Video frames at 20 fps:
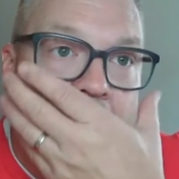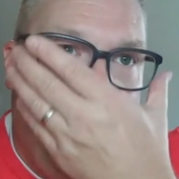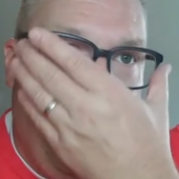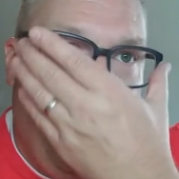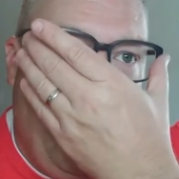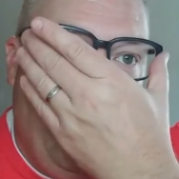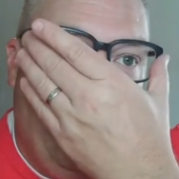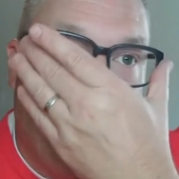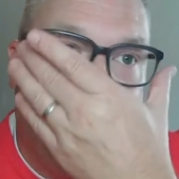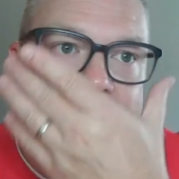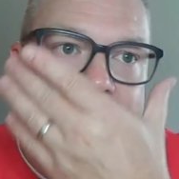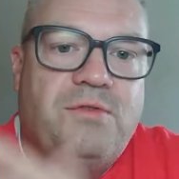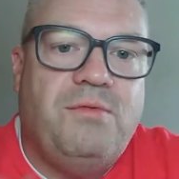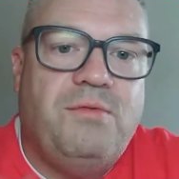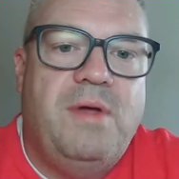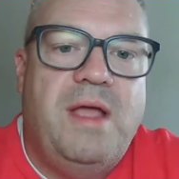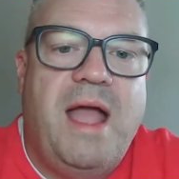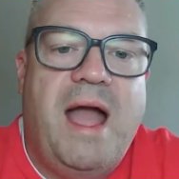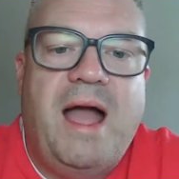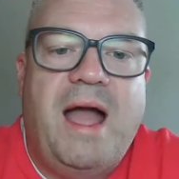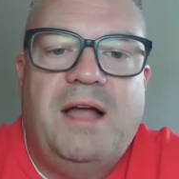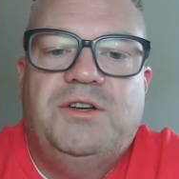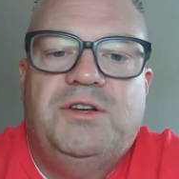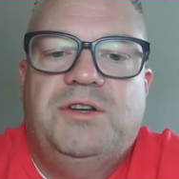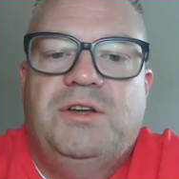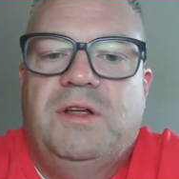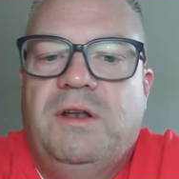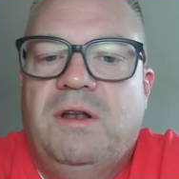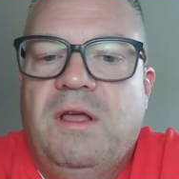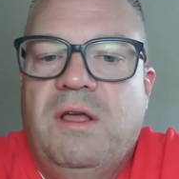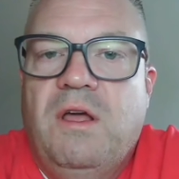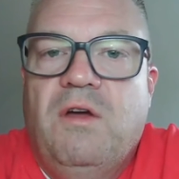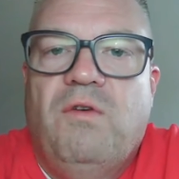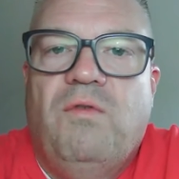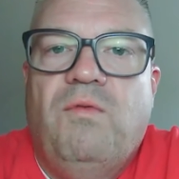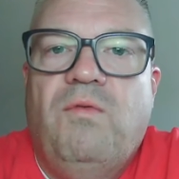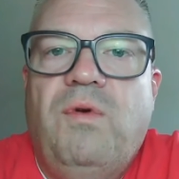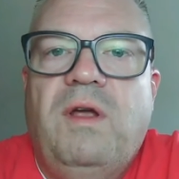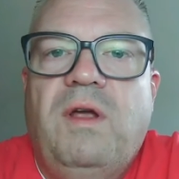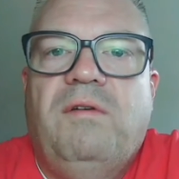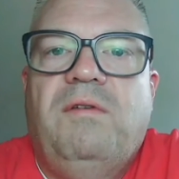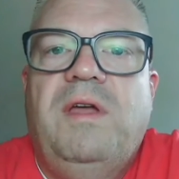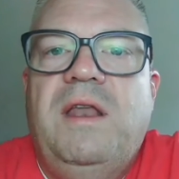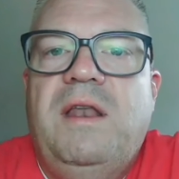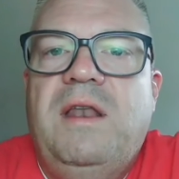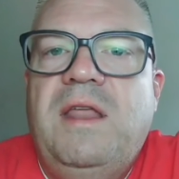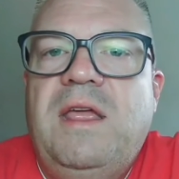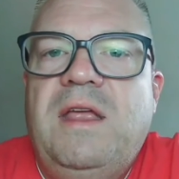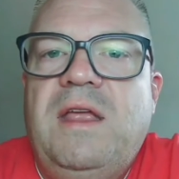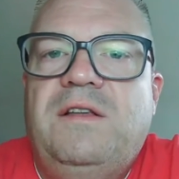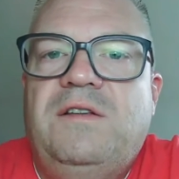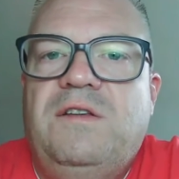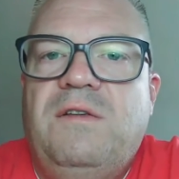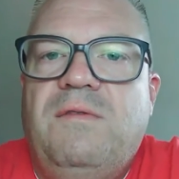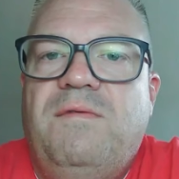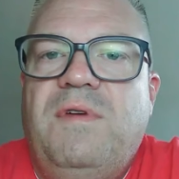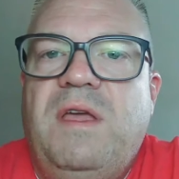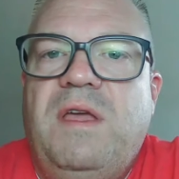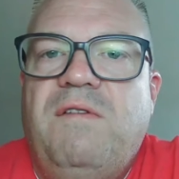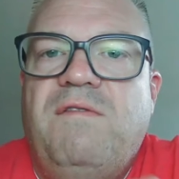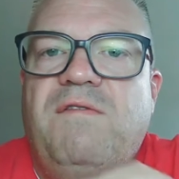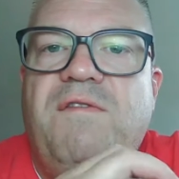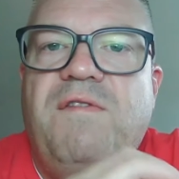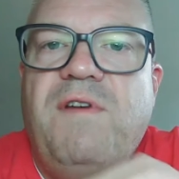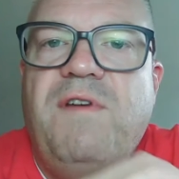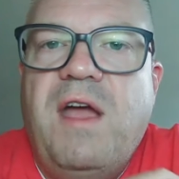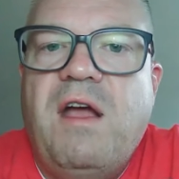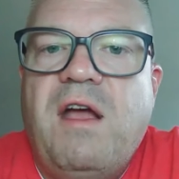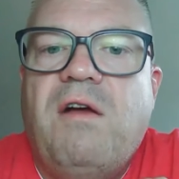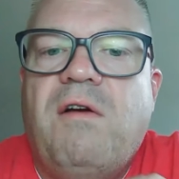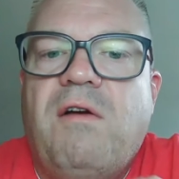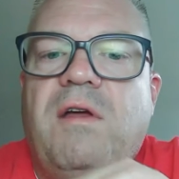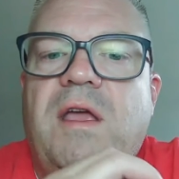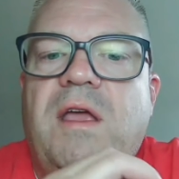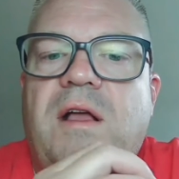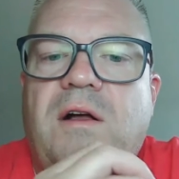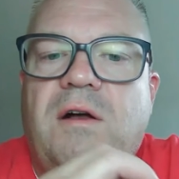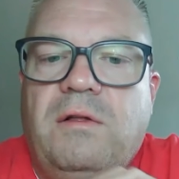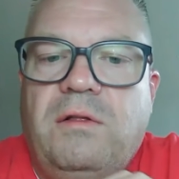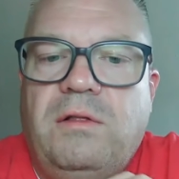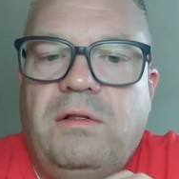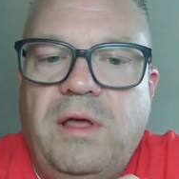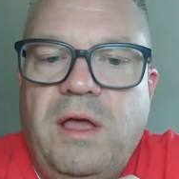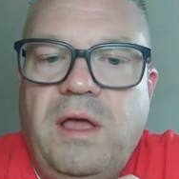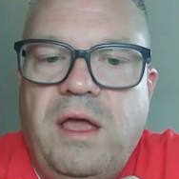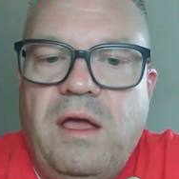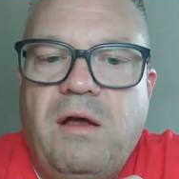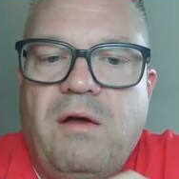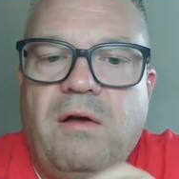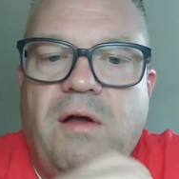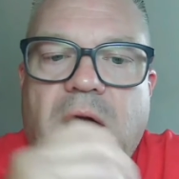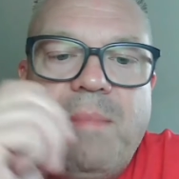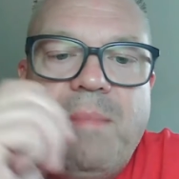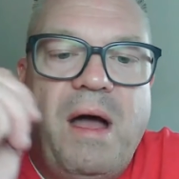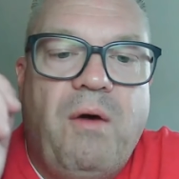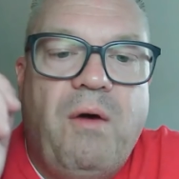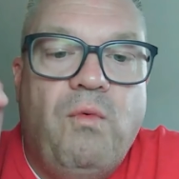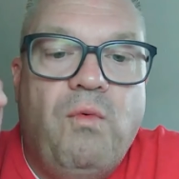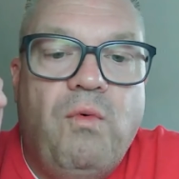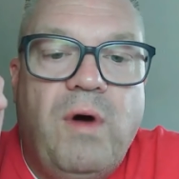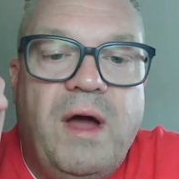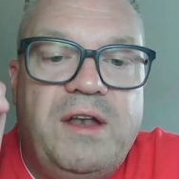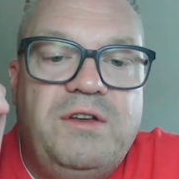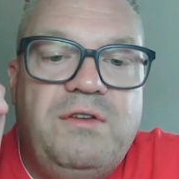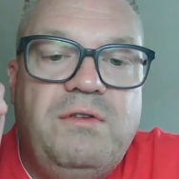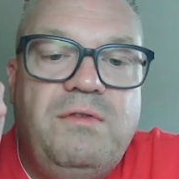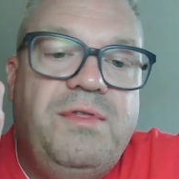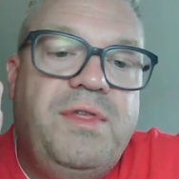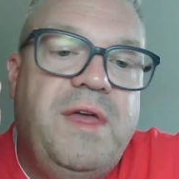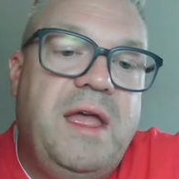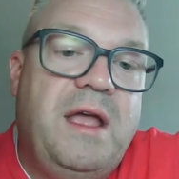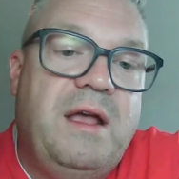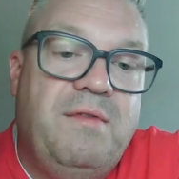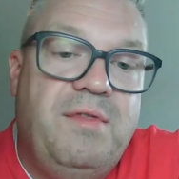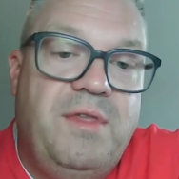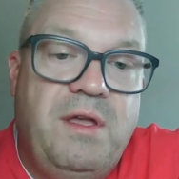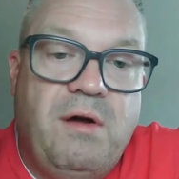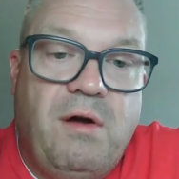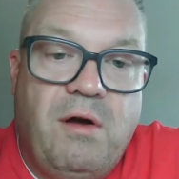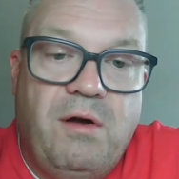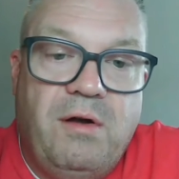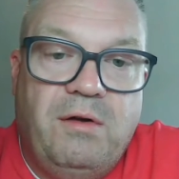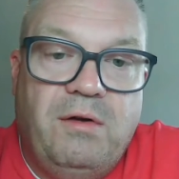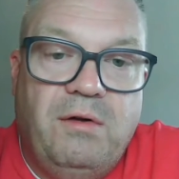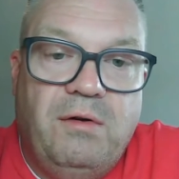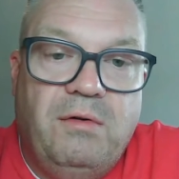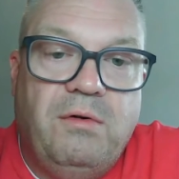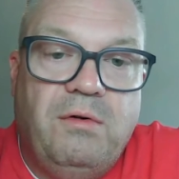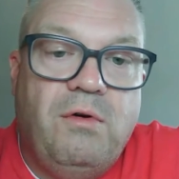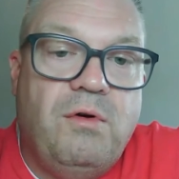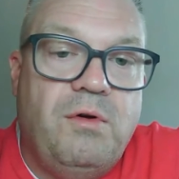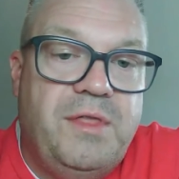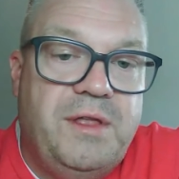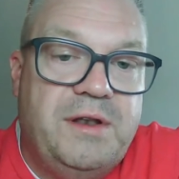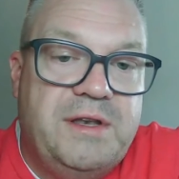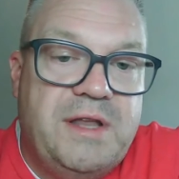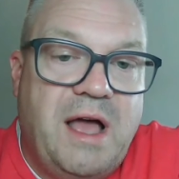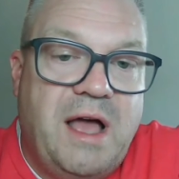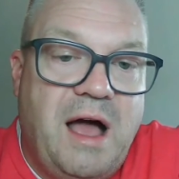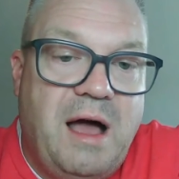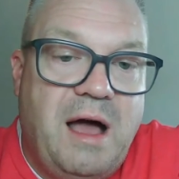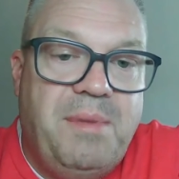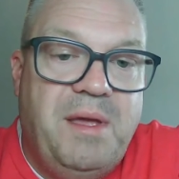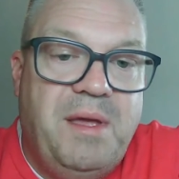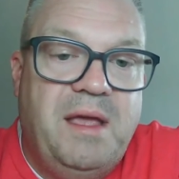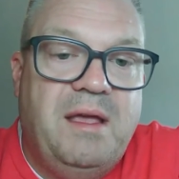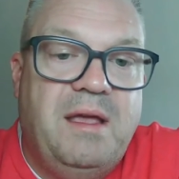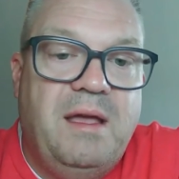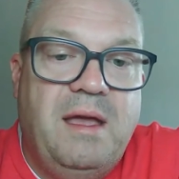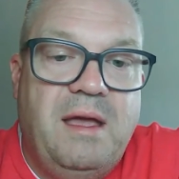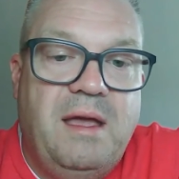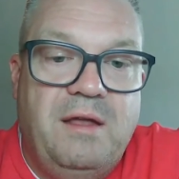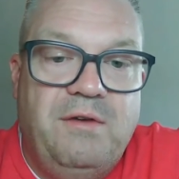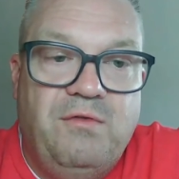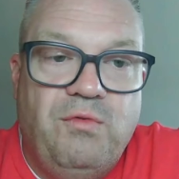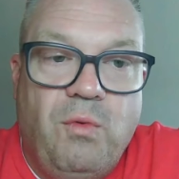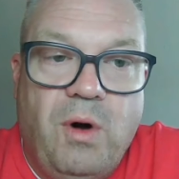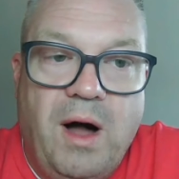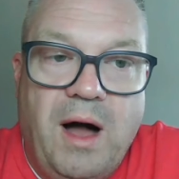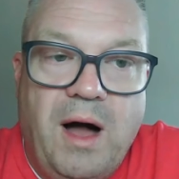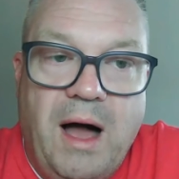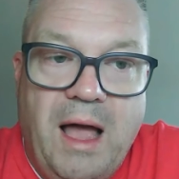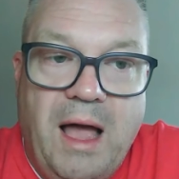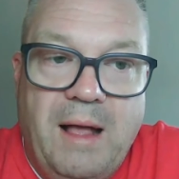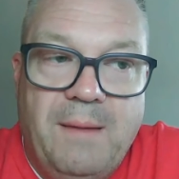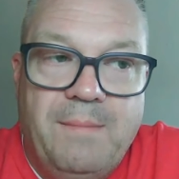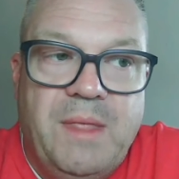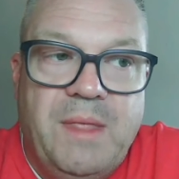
And the reaction really needs to be very clear about what you think of the article or the topic and why.